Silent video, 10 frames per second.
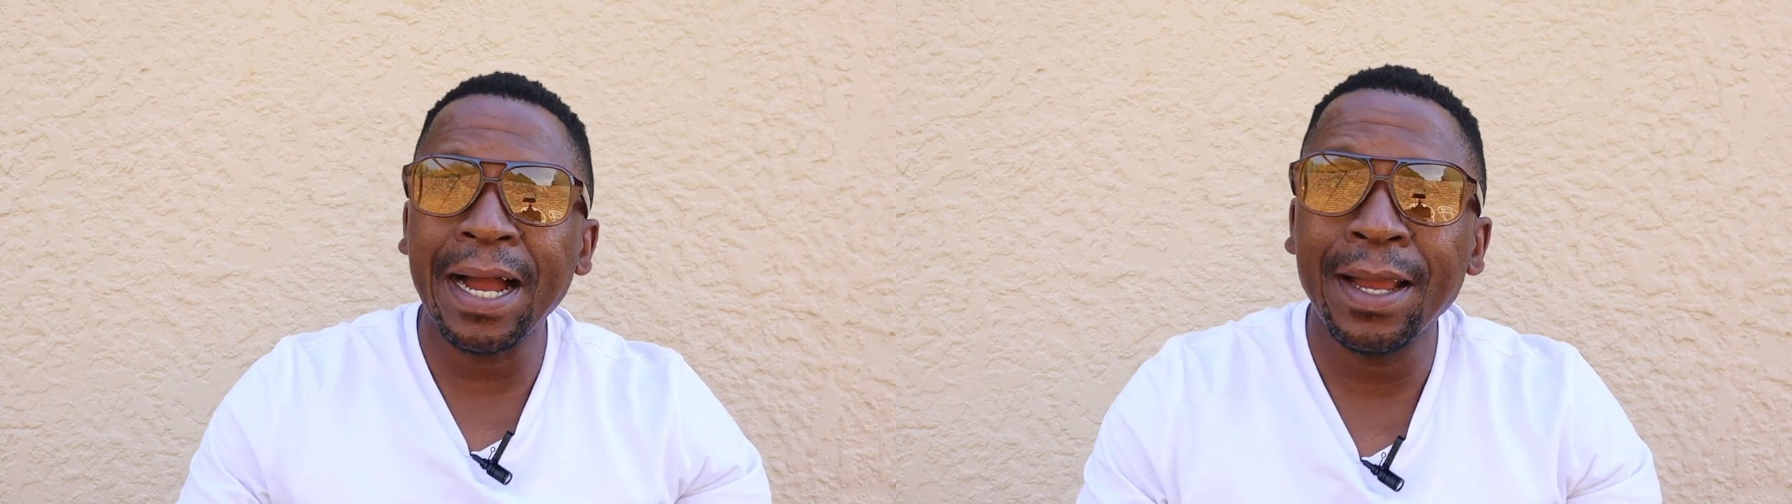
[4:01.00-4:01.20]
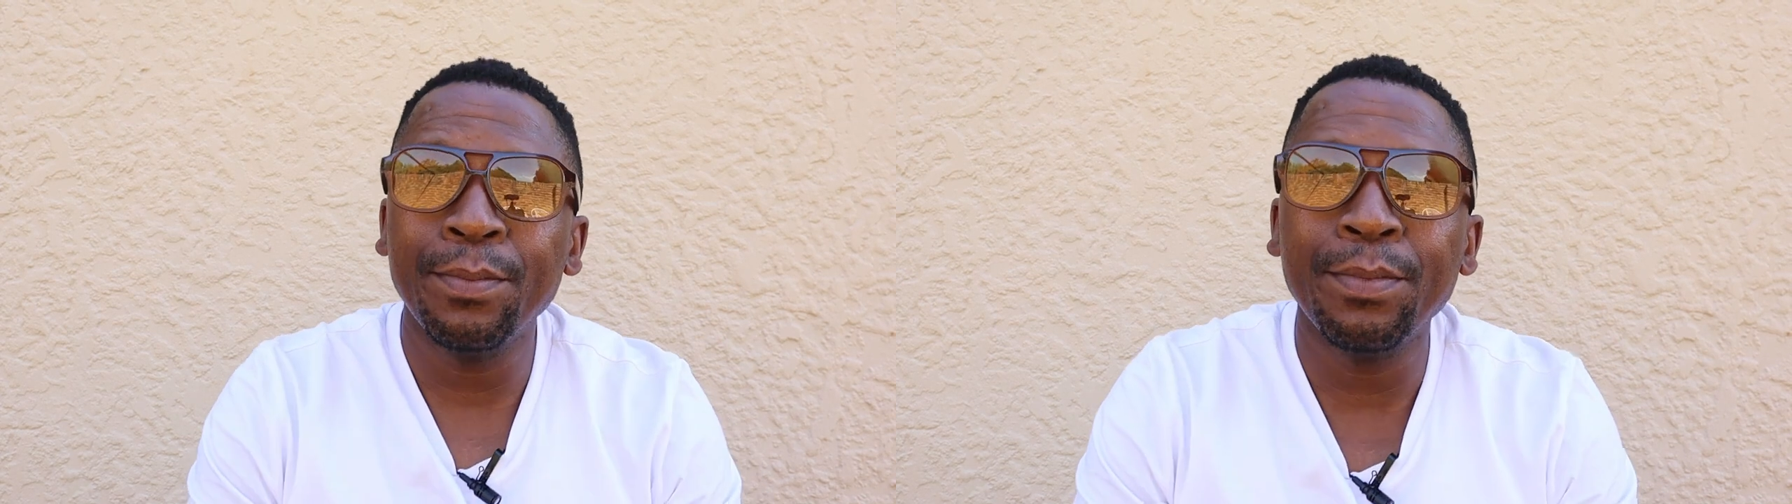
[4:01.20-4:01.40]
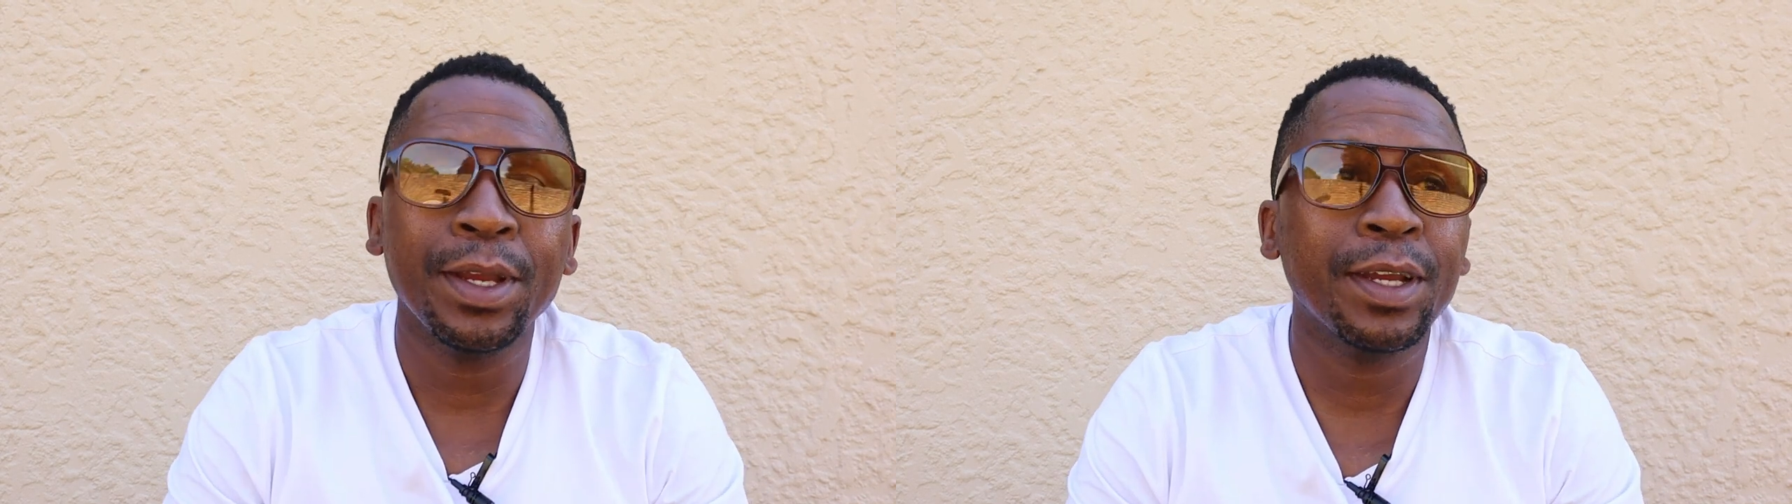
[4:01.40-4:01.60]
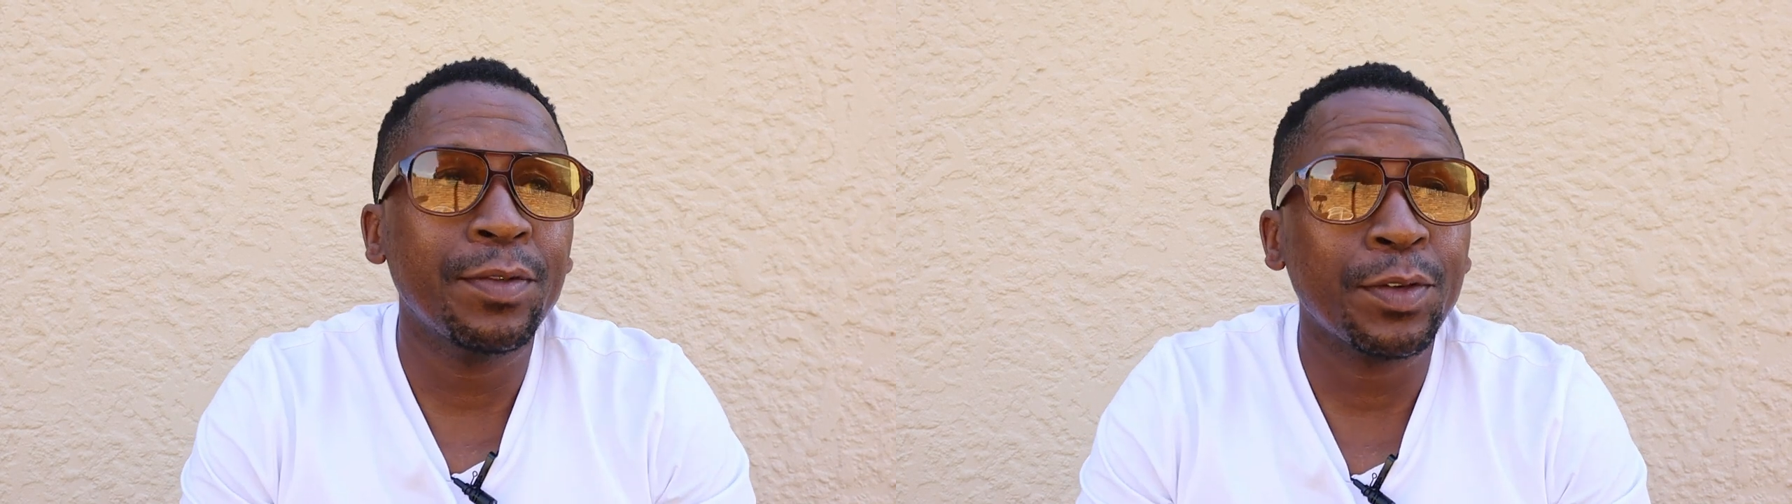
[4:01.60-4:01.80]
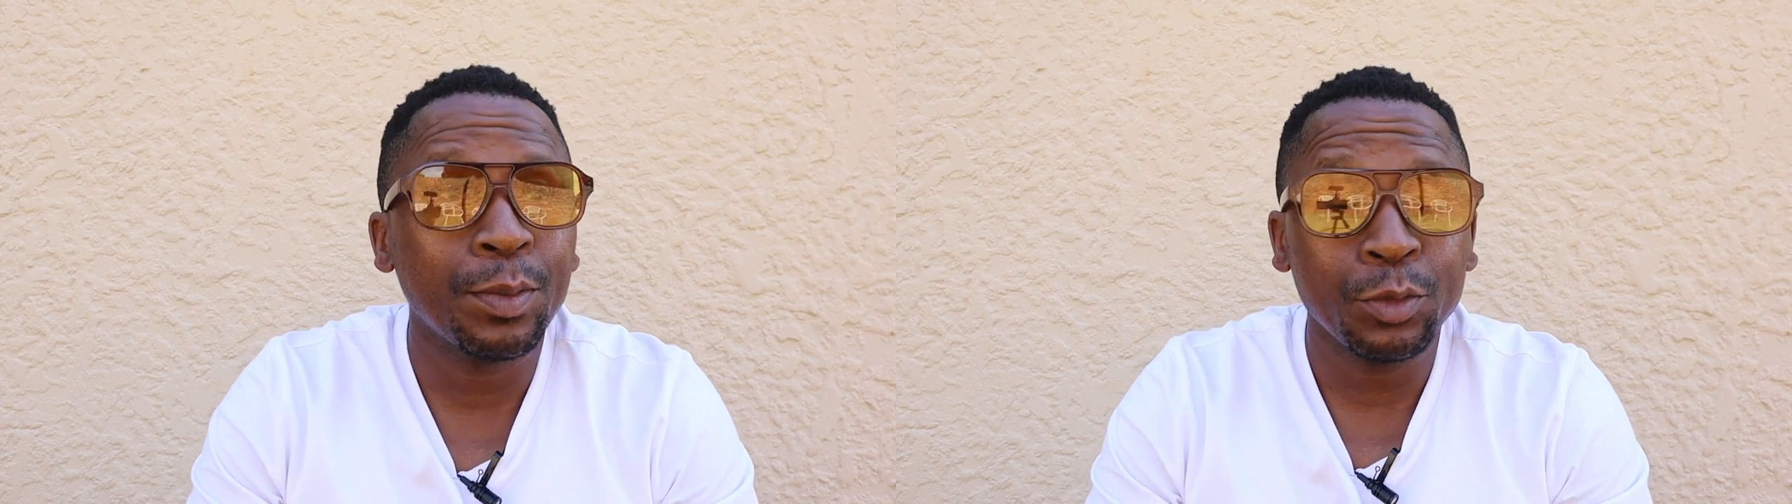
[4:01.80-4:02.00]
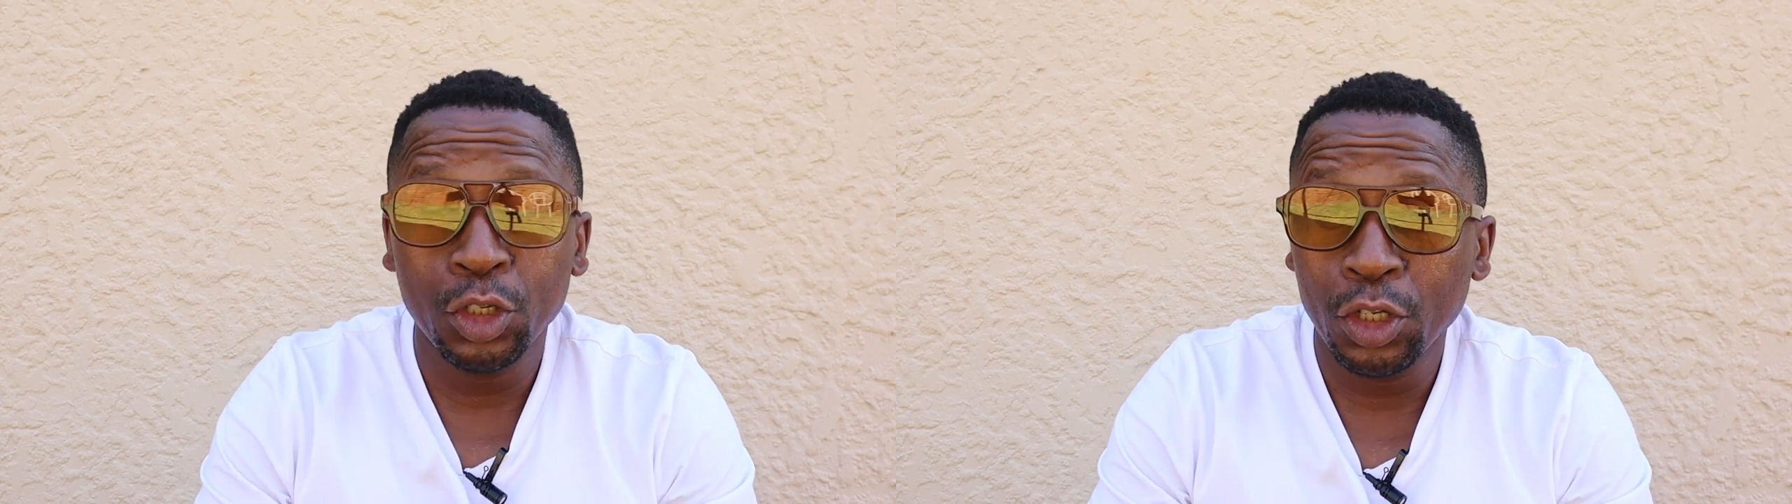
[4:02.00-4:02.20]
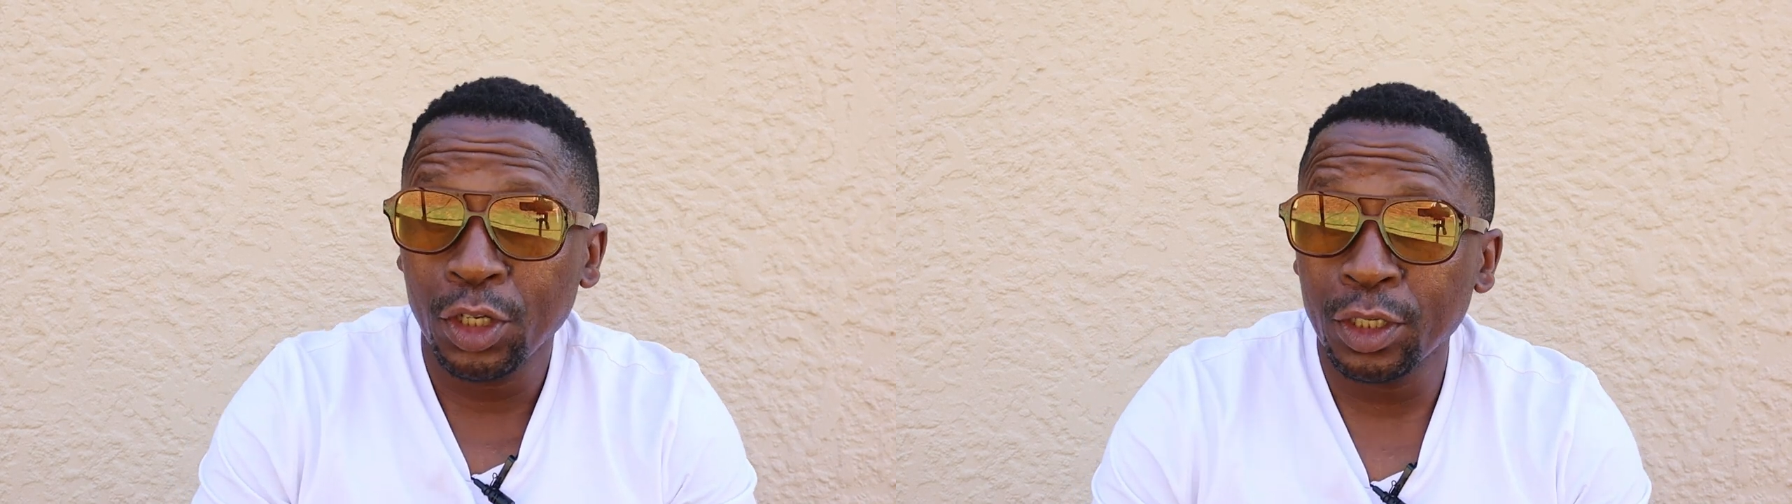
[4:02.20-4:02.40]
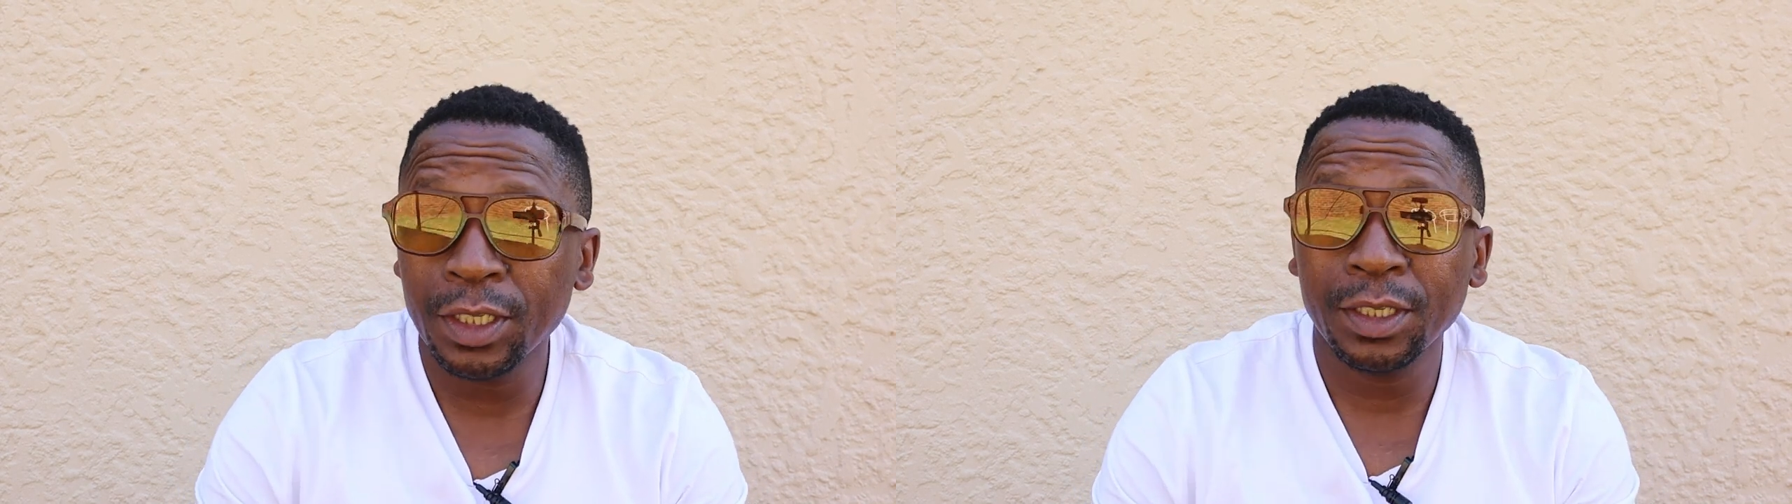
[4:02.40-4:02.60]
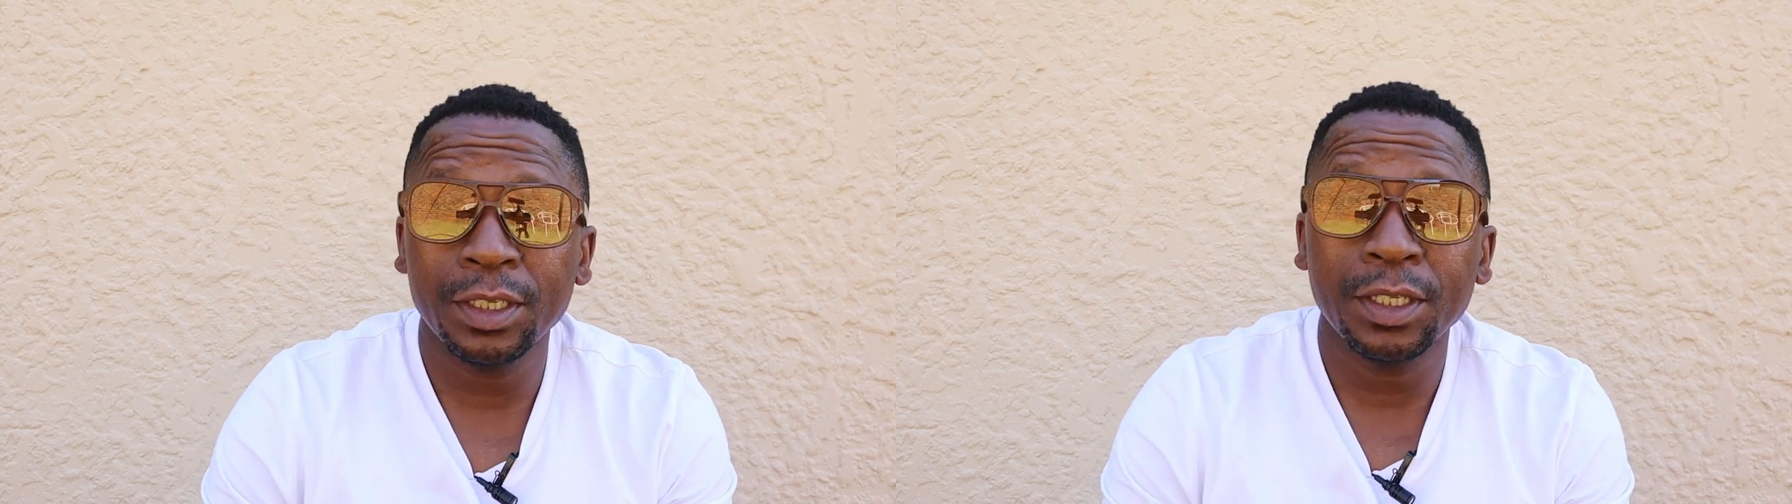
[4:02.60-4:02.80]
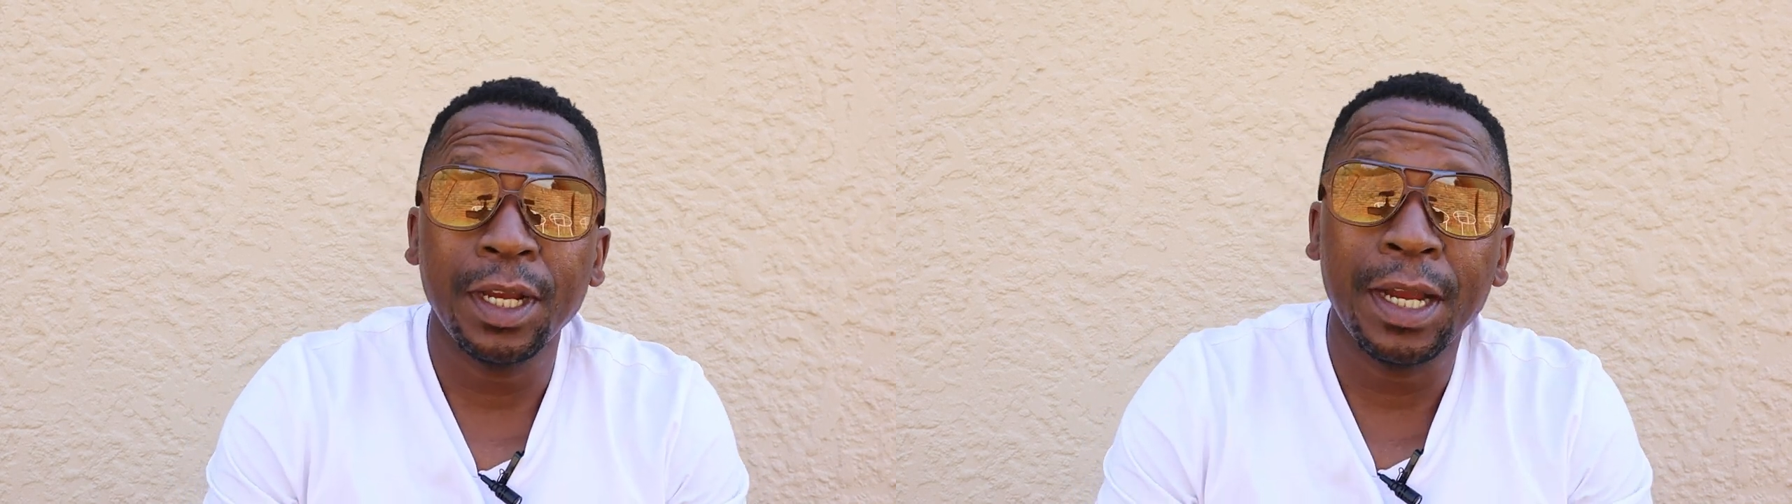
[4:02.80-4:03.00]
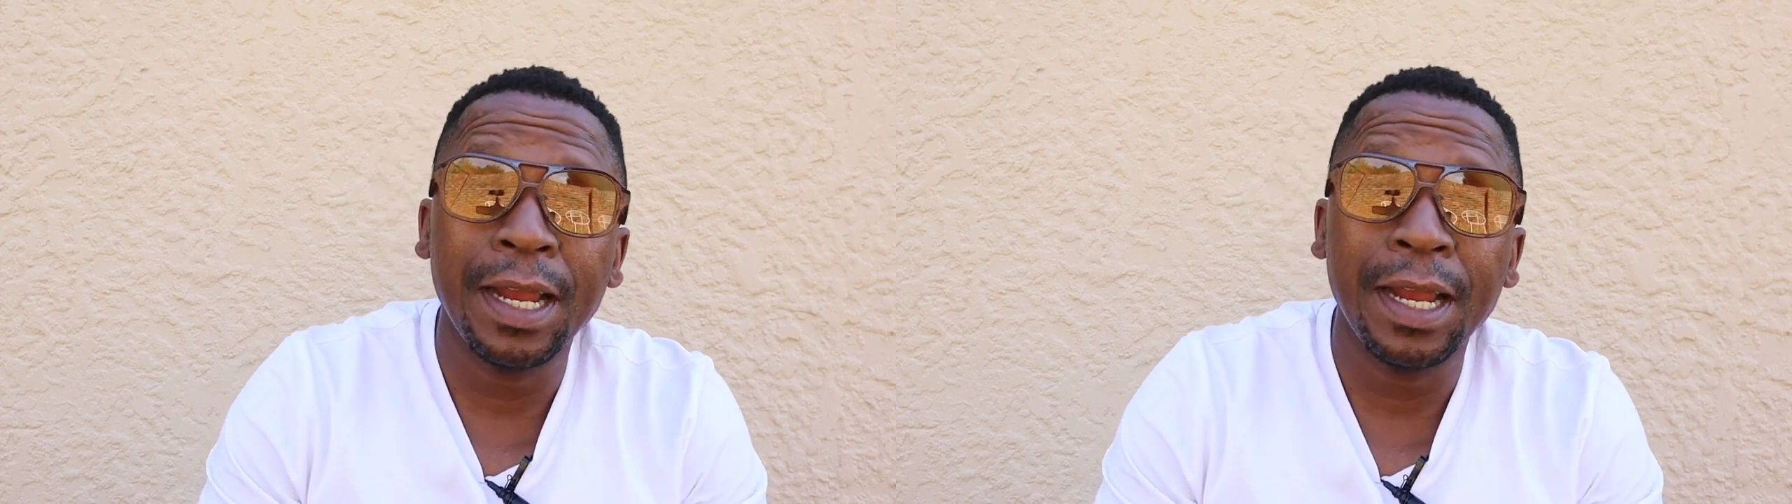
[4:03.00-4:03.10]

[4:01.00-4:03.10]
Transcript: I am back from church.